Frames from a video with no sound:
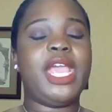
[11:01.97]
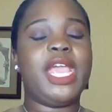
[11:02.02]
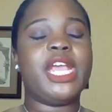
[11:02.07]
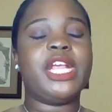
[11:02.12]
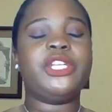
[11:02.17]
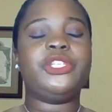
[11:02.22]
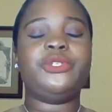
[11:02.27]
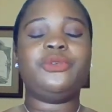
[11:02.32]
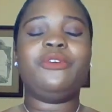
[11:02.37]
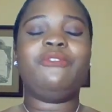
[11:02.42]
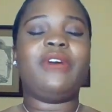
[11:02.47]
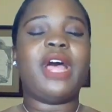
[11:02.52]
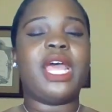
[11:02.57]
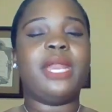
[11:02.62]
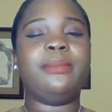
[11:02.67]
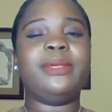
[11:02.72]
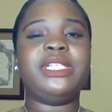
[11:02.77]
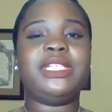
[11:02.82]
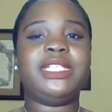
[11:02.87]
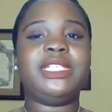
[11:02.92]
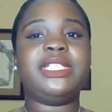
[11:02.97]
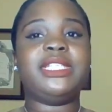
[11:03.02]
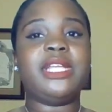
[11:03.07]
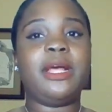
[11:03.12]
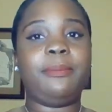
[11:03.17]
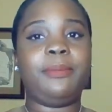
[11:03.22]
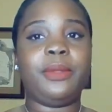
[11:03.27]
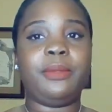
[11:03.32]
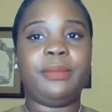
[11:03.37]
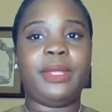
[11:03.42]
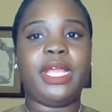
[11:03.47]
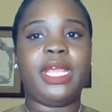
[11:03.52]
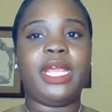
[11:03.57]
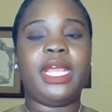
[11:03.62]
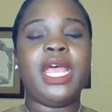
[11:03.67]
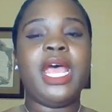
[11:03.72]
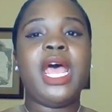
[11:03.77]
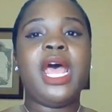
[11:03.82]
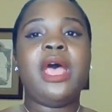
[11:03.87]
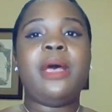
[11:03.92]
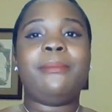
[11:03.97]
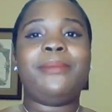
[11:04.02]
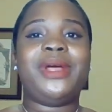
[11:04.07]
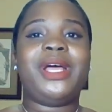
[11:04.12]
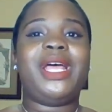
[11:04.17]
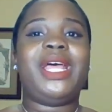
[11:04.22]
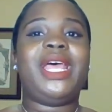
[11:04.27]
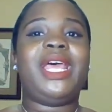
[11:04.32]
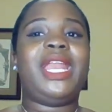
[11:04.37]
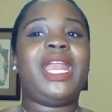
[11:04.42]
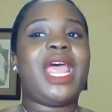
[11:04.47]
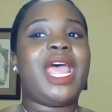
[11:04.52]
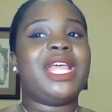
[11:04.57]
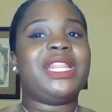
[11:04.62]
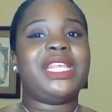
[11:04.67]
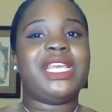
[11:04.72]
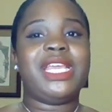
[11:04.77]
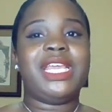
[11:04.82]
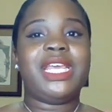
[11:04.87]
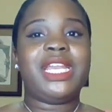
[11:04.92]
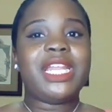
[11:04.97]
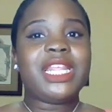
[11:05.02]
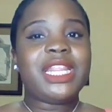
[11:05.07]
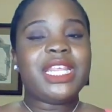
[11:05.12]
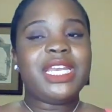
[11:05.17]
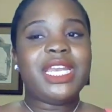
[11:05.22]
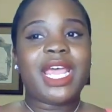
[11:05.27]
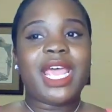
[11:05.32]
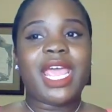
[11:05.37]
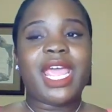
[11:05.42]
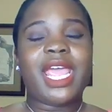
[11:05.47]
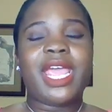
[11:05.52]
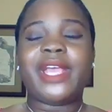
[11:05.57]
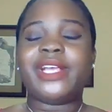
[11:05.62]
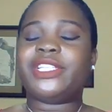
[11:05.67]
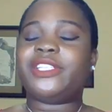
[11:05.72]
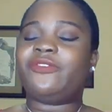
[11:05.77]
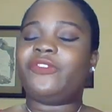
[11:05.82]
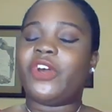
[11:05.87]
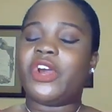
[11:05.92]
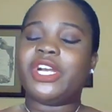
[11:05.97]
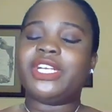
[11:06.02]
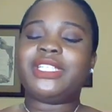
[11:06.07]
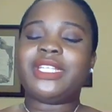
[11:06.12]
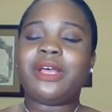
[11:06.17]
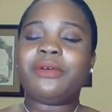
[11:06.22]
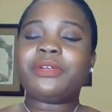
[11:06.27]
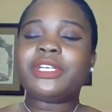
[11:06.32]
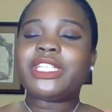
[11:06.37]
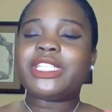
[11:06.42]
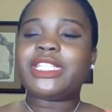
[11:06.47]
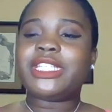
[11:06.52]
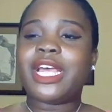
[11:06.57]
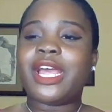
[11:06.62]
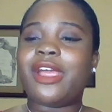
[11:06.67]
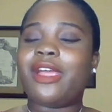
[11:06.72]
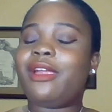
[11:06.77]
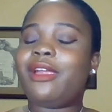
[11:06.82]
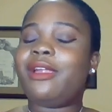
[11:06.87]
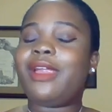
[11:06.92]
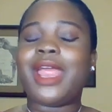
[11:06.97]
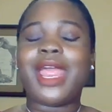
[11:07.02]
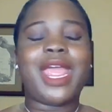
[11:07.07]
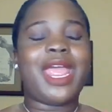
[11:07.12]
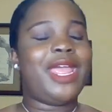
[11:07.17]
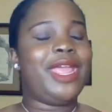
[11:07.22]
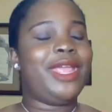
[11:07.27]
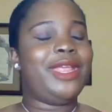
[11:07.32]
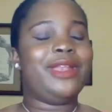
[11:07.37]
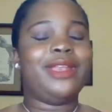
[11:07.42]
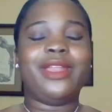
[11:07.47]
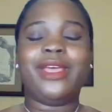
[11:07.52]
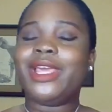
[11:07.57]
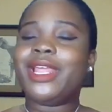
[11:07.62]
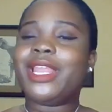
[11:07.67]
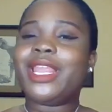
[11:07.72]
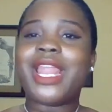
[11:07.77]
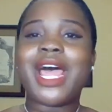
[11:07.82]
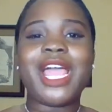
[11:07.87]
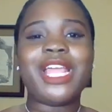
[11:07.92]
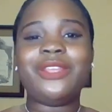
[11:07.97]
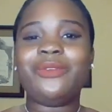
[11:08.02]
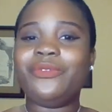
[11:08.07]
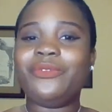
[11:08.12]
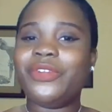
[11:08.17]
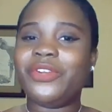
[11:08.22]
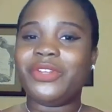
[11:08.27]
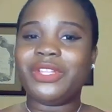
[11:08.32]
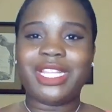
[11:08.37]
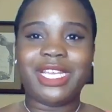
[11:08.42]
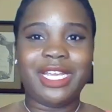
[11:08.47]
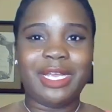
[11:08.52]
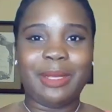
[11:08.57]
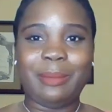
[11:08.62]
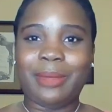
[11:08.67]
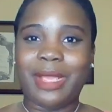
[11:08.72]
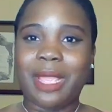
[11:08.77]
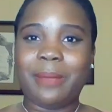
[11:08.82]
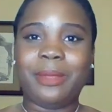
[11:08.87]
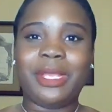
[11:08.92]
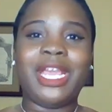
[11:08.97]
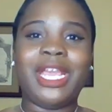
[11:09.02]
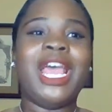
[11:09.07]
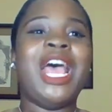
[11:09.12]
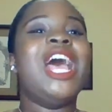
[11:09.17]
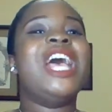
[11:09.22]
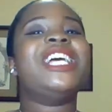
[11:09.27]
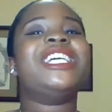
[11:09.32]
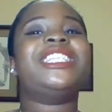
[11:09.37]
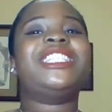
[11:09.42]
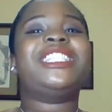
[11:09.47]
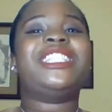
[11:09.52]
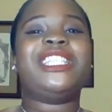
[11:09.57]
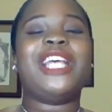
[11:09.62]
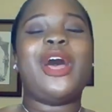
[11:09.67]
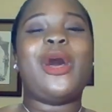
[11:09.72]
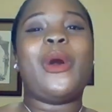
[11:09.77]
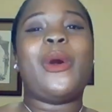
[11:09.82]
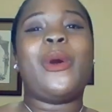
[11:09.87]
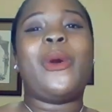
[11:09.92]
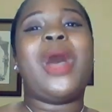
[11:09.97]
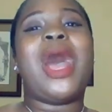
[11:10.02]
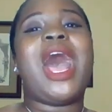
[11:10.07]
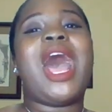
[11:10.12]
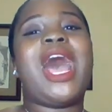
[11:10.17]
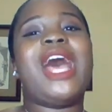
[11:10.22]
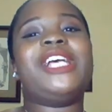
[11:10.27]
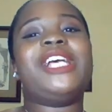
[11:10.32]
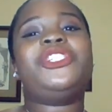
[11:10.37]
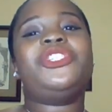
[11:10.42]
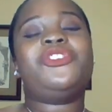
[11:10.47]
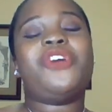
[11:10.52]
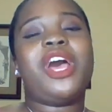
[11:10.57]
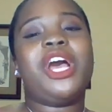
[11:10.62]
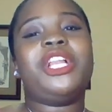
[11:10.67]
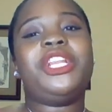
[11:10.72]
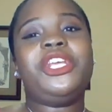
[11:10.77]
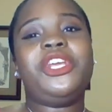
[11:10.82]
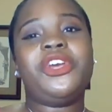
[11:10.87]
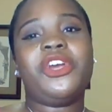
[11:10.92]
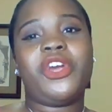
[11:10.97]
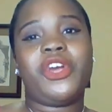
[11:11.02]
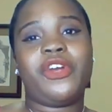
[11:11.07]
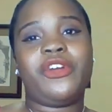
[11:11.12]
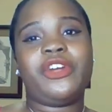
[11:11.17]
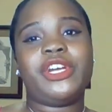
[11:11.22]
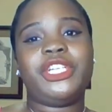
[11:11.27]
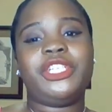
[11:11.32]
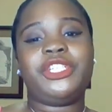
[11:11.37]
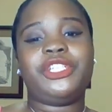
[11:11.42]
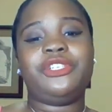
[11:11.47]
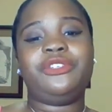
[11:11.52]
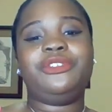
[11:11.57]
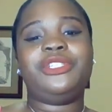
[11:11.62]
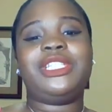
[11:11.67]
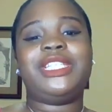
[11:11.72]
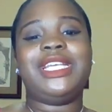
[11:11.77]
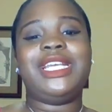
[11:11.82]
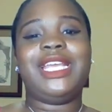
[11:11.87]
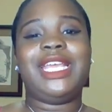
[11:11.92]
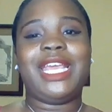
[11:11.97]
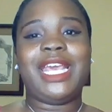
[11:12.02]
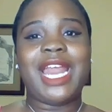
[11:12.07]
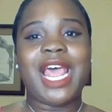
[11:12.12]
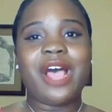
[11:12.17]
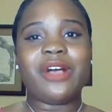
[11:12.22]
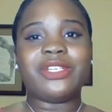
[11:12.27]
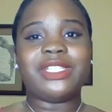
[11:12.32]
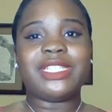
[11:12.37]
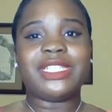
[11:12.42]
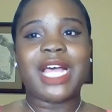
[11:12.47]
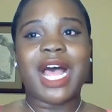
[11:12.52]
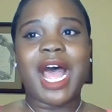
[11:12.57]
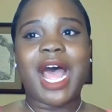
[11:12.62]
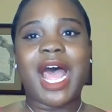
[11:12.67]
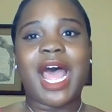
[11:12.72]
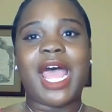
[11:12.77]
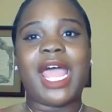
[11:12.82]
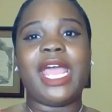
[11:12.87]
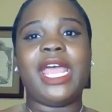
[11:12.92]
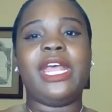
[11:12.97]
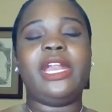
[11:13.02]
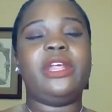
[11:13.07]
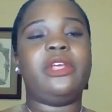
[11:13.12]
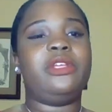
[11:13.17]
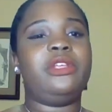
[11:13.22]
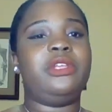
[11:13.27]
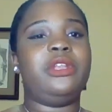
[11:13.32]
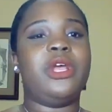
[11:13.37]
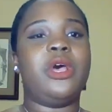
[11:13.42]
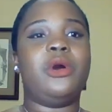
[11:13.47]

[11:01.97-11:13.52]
can do a vitamin D supplement, but at the end of the day, as far as I'm concerned, ain't nothing like the real thing, baby. So I strongly encourage you to get outside,